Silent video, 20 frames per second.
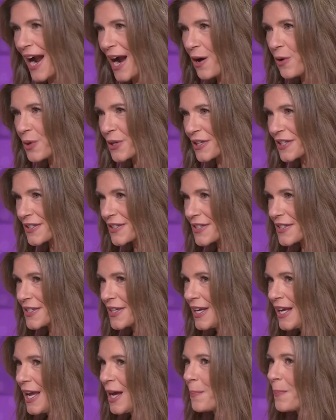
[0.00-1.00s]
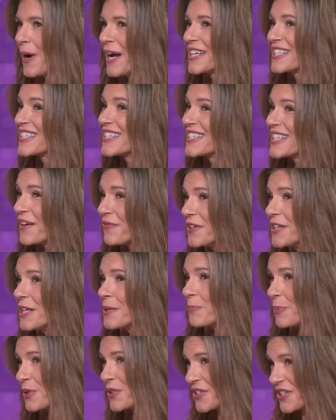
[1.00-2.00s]
hours oh, by
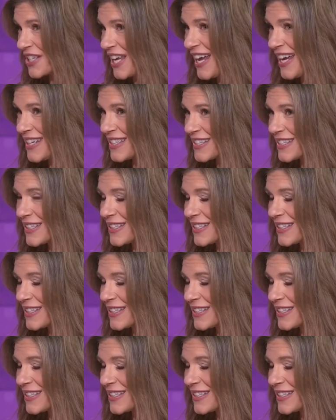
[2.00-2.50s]
70%.